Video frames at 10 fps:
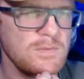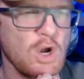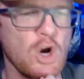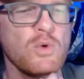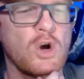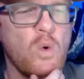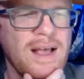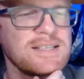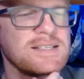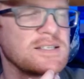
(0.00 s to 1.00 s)
Her
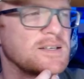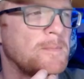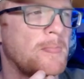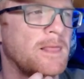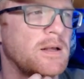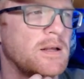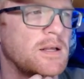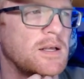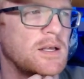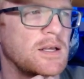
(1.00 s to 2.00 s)
request
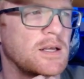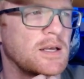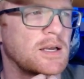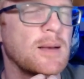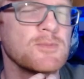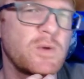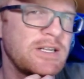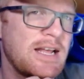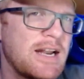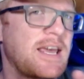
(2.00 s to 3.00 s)
comes with a
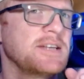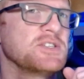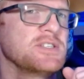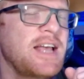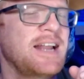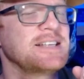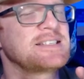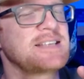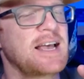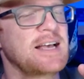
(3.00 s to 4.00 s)
dedication, and it
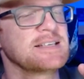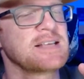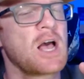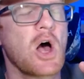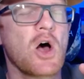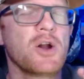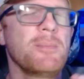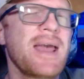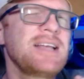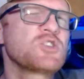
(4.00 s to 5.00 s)
says, on
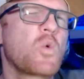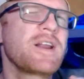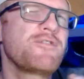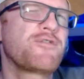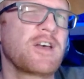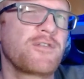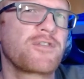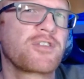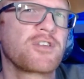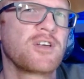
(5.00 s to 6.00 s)
May
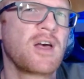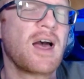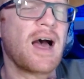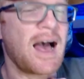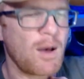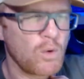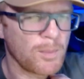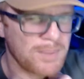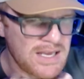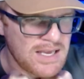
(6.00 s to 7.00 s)
25th, I will
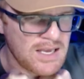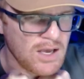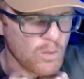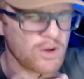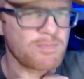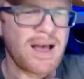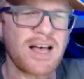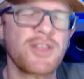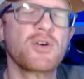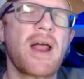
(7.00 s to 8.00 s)
be with my
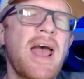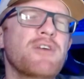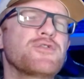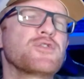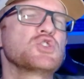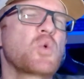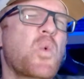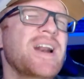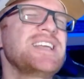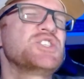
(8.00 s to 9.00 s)
other half for
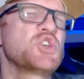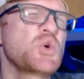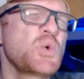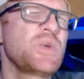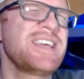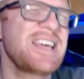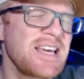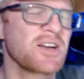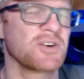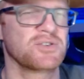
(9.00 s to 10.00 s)
22
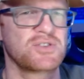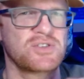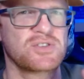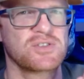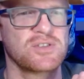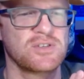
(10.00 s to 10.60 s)
years.